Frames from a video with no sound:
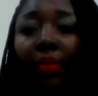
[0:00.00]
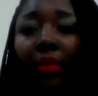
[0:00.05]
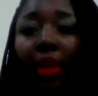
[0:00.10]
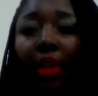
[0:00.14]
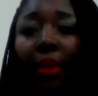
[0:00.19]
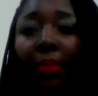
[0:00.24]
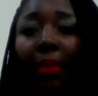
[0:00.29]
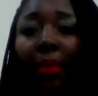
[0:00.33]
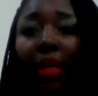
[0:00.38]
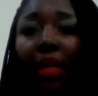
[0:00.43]

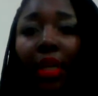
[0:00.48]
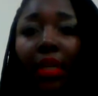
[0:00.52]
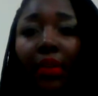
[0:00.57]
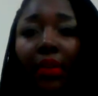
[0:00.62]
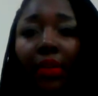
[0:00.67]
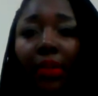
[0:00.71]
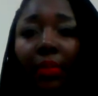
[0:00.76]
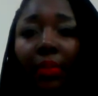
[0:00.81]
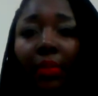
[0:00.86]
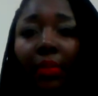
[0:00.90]
Let me
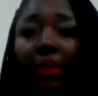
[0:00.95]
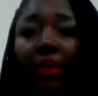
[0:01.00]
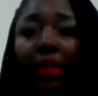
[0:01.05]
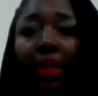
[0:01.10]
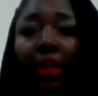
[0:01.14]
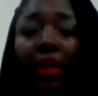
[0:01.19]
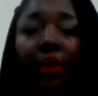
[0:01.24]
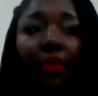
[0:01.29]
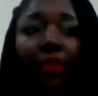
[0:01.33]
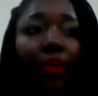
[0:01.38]
get some
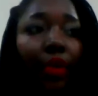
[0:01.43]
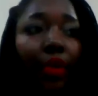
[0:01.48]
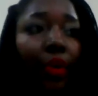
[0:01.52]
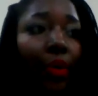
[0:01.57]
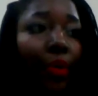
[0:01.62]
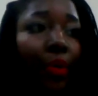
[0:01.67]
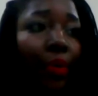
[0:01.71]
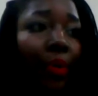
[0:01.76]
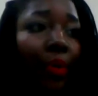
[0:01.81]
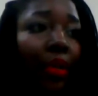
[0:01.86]
stuff
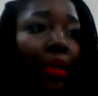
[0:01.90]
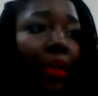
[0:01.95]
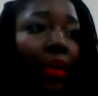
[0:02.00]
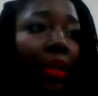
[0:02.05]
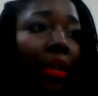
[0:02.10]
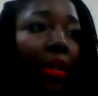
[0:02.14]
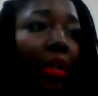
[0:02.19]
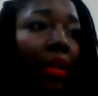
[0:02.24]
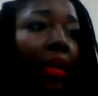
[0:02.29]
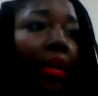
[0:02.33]
on.
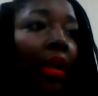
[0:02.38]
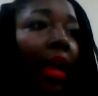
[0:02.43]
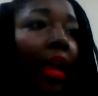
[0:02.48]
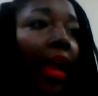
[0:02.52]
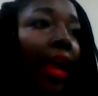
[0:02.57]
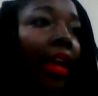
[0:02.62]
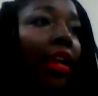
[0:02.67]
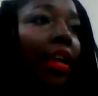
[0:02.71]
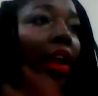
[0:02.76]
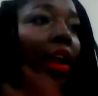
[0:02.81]

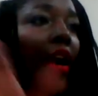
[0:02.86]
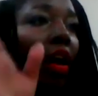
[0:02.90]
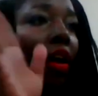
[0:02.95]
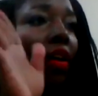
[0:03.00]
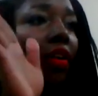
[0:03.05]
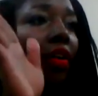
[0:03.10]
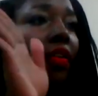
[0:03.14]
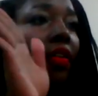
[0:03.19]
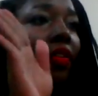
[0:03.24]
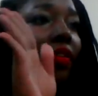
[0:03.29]
Hey
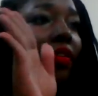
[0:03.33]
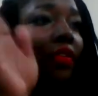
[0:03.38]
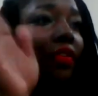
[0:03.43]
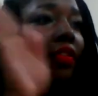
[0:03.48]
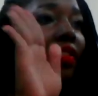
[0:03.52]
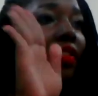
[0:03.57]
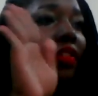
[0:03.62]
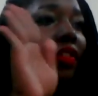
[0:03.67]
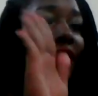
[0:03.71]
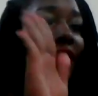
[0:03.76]
y'all.
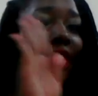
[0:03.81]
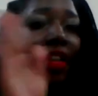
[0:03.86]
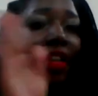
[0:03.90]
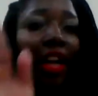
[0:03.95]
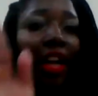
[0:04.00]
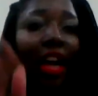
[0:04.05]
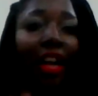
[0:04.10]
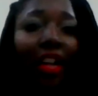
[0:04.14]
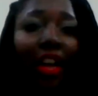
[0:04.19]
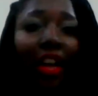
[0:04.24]

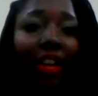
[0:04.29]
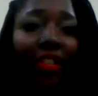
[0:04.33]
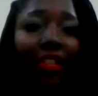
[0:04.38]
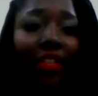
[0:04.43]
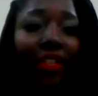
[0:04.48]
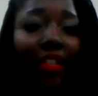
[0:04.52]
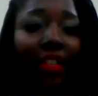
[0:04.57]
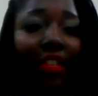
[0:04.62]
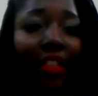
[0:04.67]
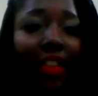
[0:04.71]
How y'all
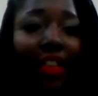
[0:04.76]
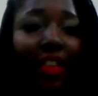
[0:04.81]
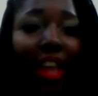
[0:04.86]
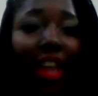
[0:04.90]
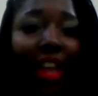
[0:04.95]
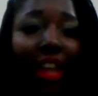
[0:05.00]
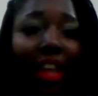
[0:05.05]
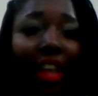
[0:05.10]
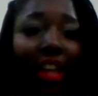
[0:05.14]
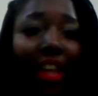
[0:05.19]
doing
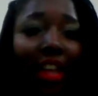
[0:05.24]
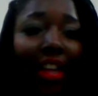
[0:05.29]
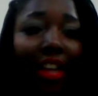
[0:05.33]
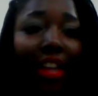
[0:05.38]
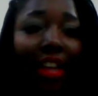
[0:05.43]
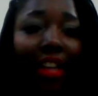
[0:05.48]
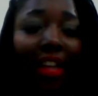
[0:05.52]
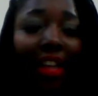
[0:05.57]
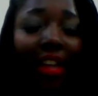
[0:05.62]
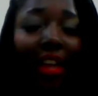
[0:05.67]

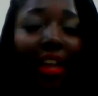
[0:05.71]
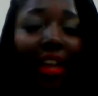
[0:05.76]
today?